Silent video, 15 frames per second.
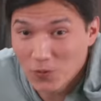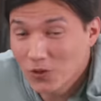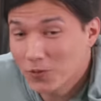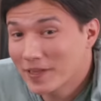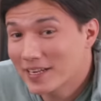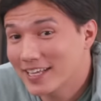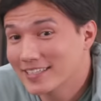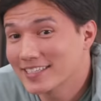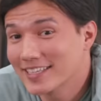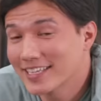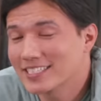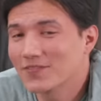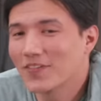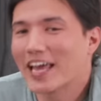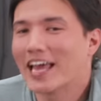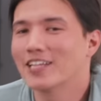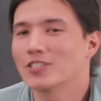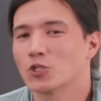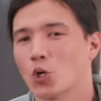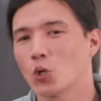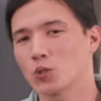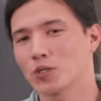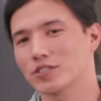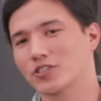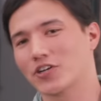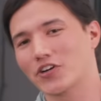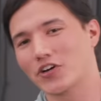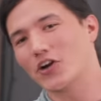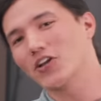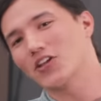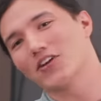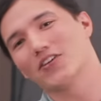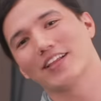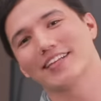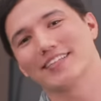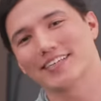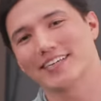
We would have been late to this if I hadn't told you it started earlier than it